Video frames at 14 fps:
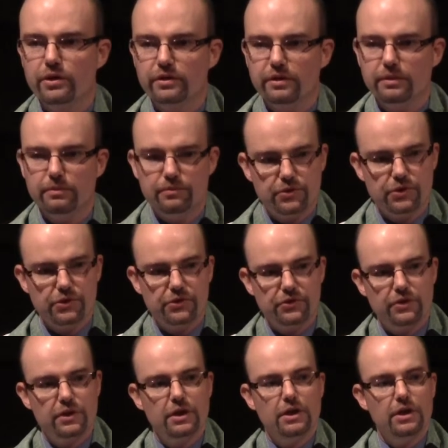It just
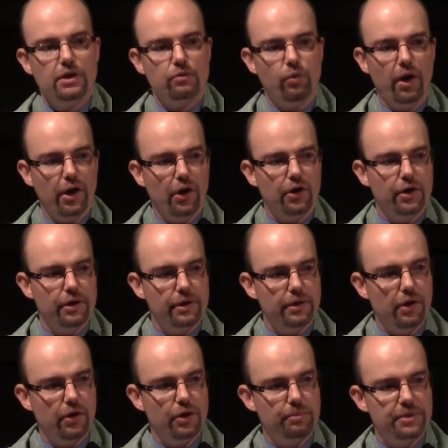write on a
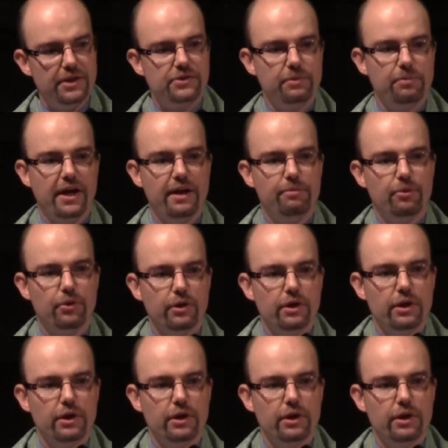piece of paper